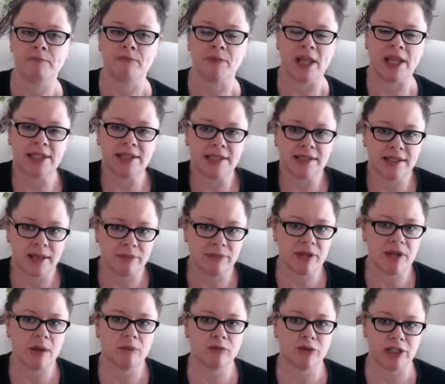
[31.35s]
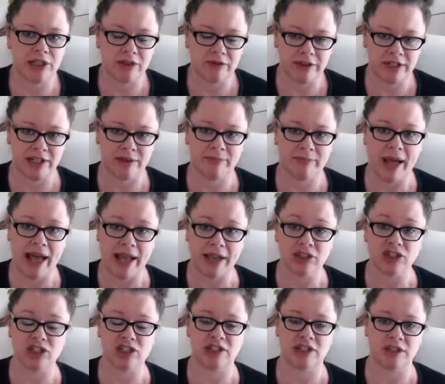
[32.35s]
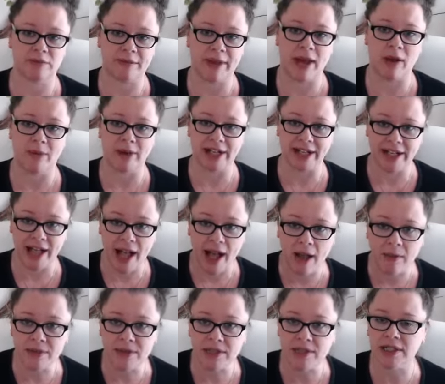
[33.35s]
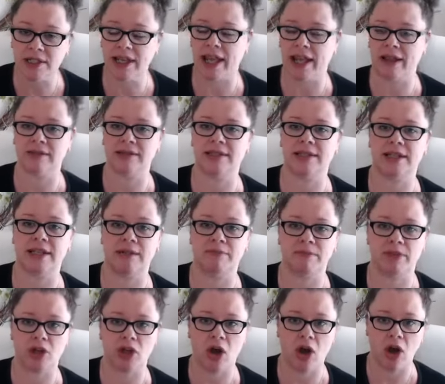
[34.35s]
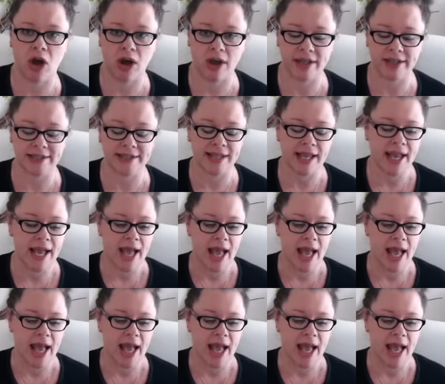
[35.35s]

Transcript: And this is something I'm really passionate about when it comes to counselling because